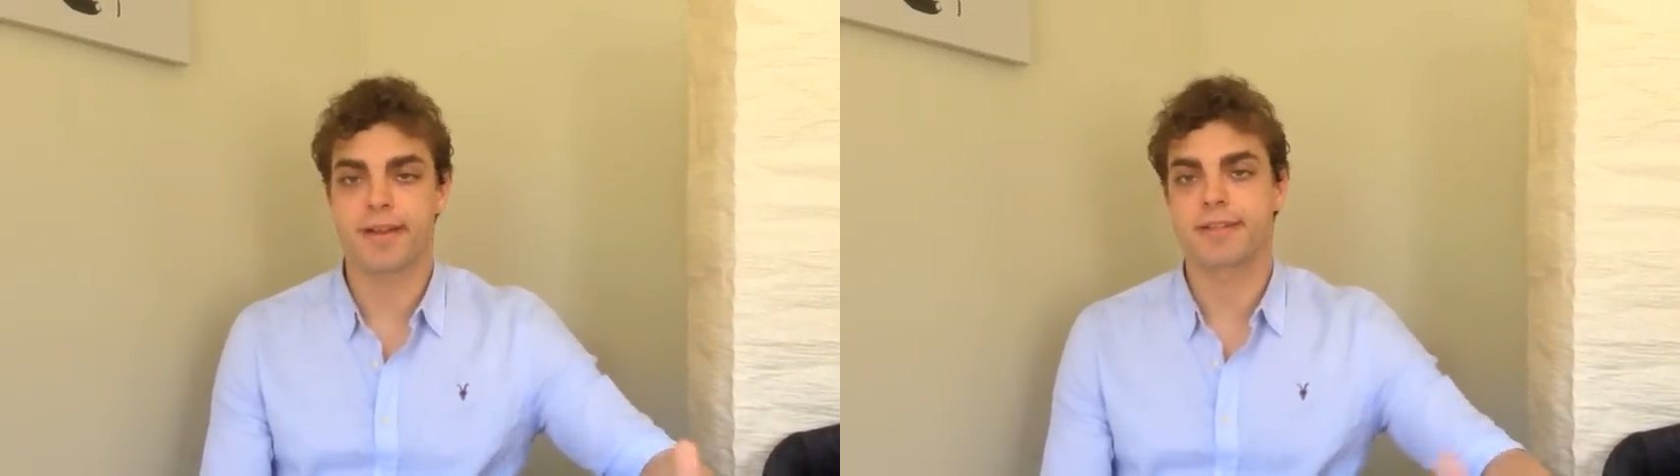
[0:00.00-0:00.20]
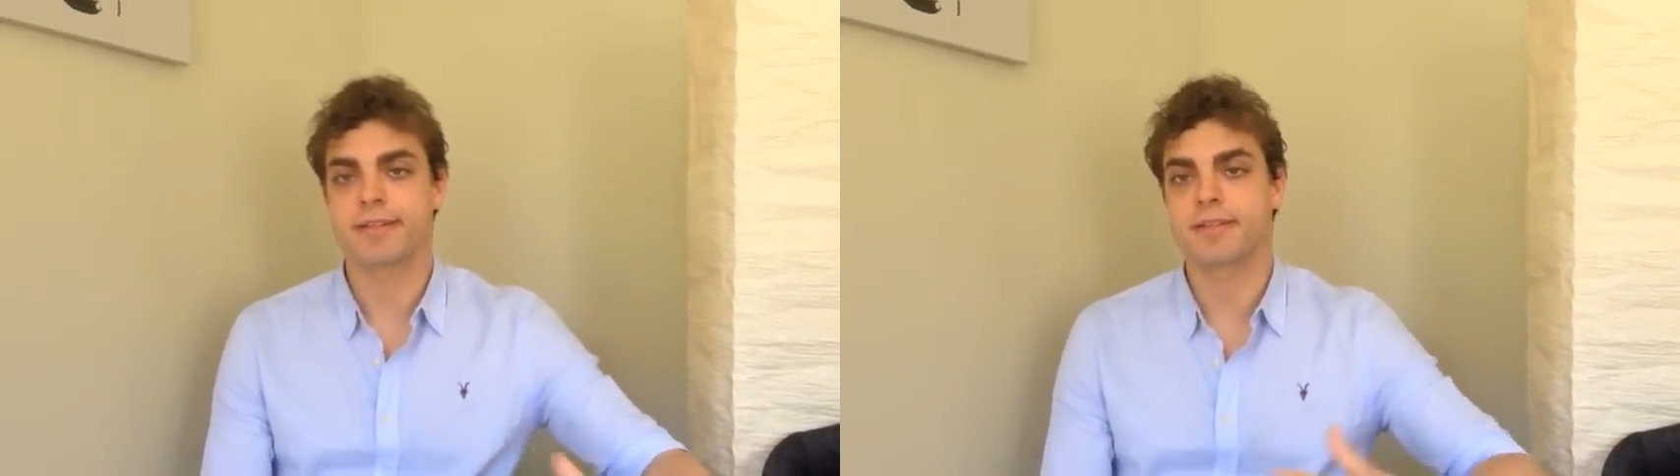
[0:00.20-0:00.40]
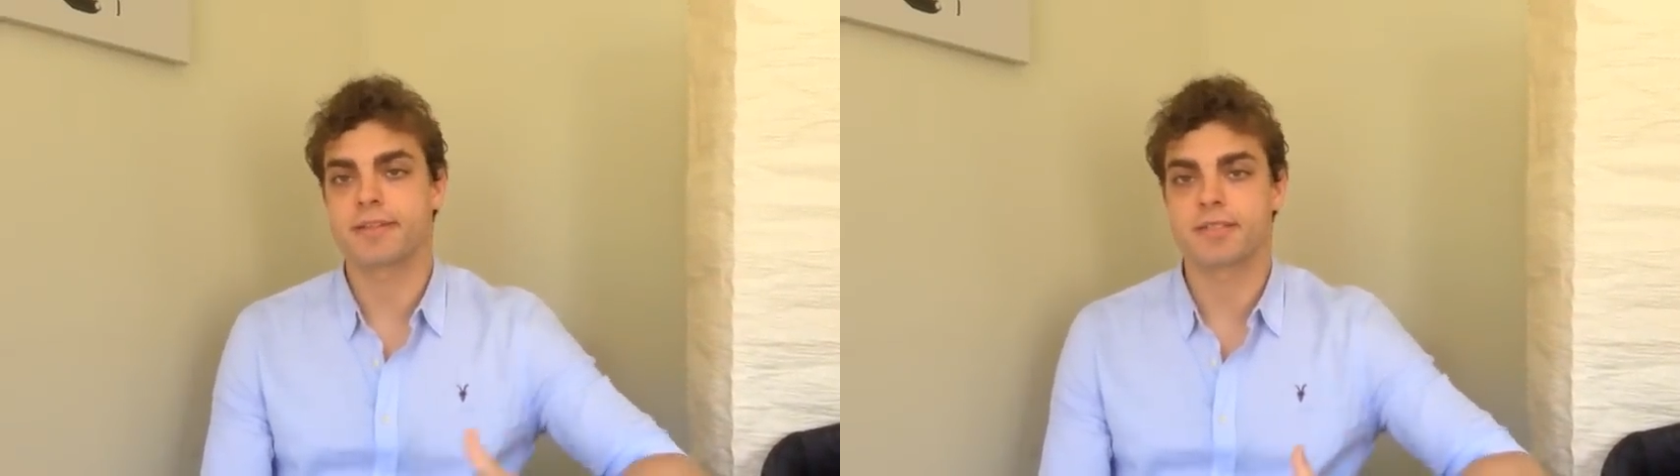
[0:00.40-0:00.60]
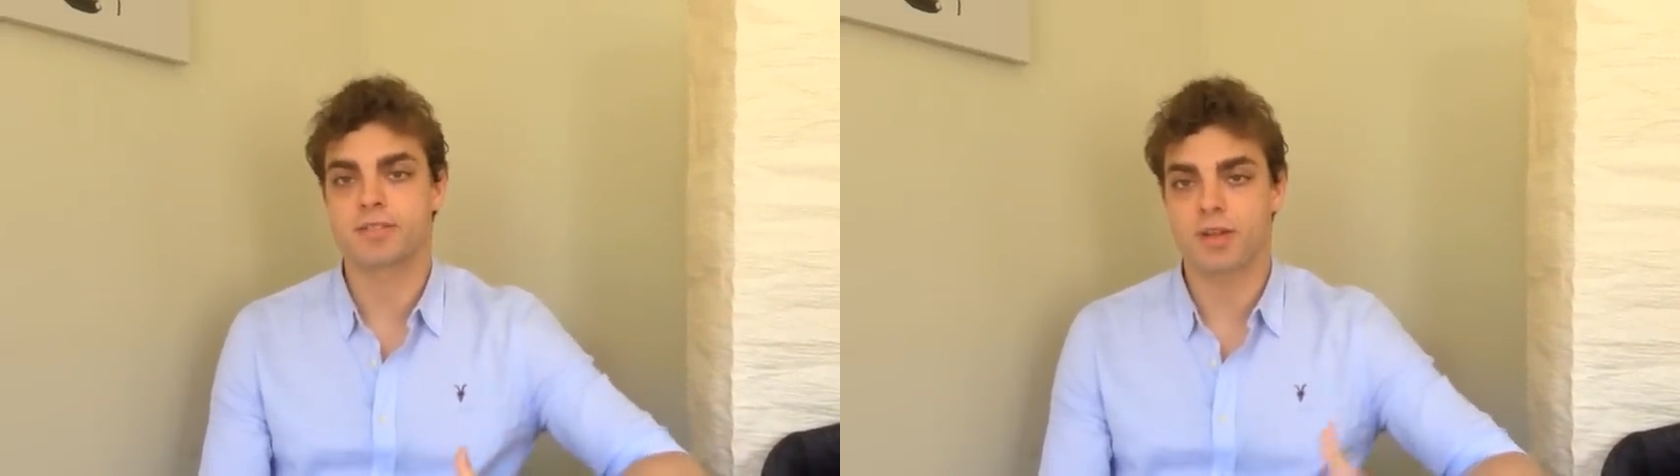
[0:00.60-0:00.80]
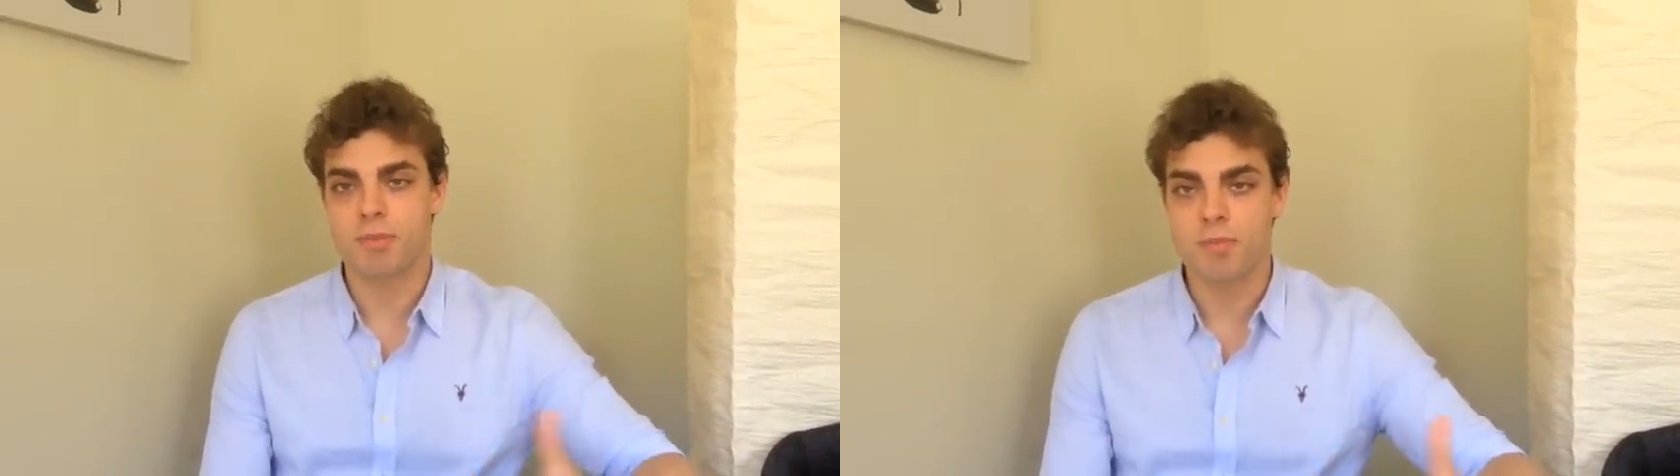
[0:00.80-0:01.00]
there's
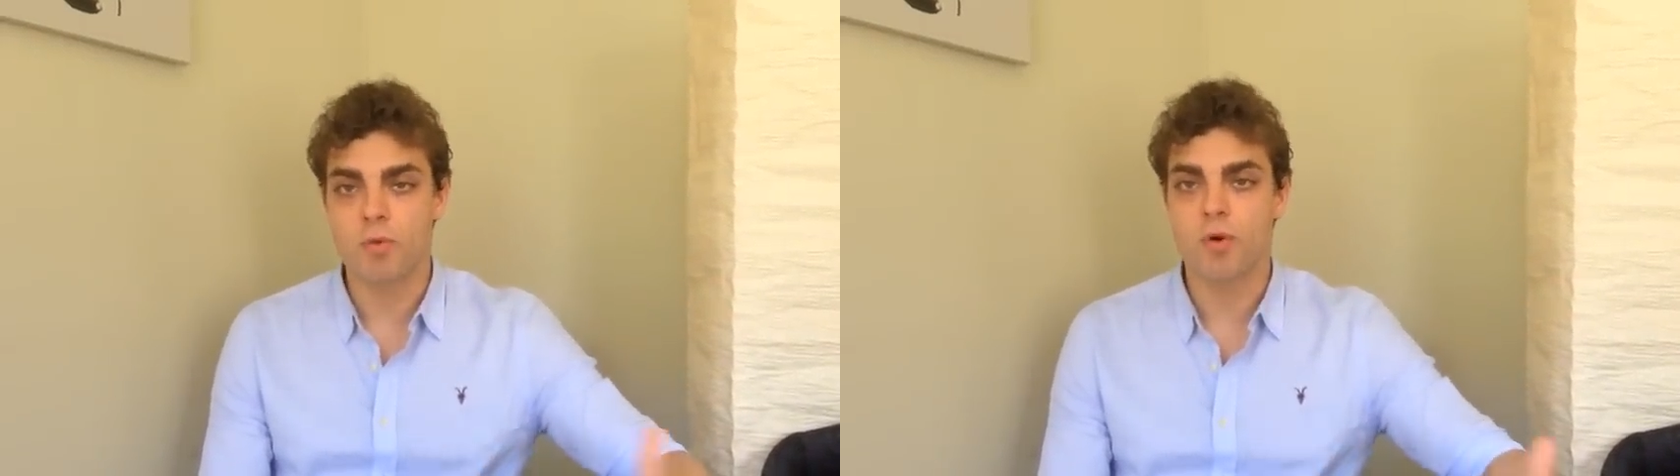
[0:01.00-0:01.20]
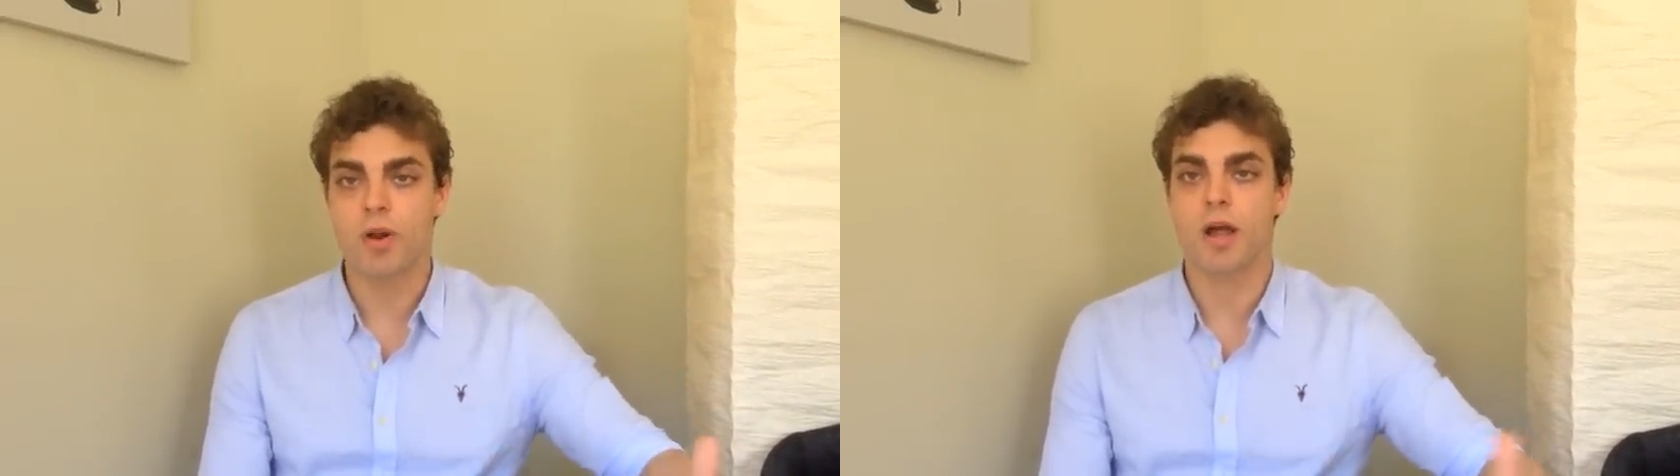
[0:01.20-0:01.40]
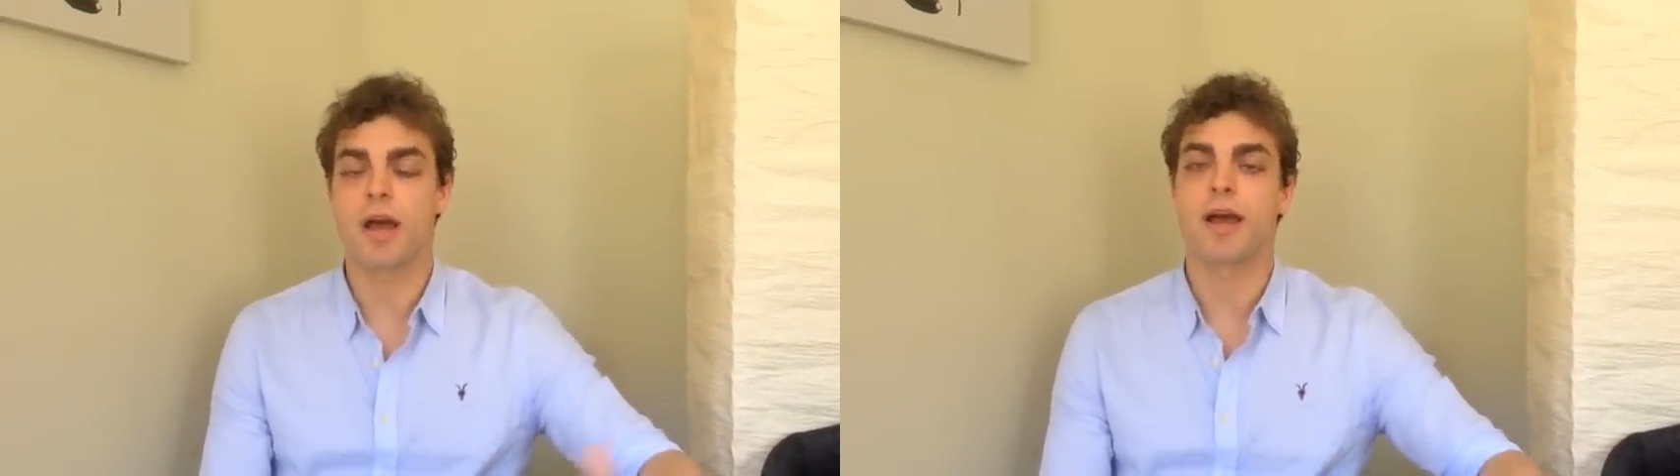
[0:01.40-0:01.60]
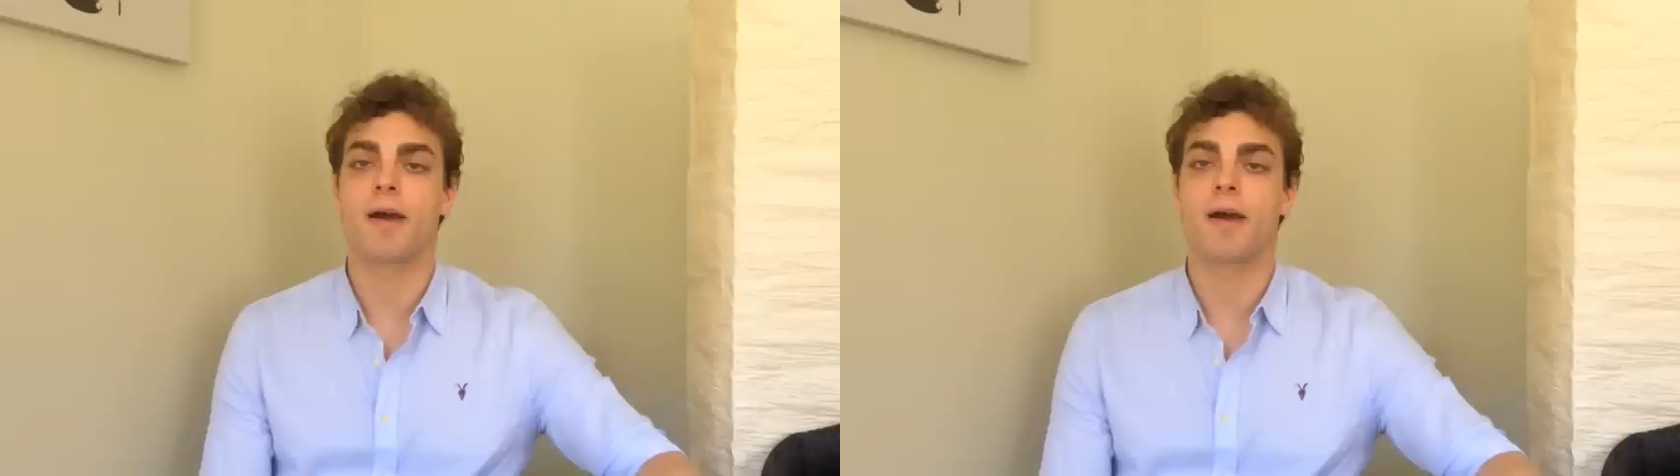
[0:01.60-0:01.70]
gonna be more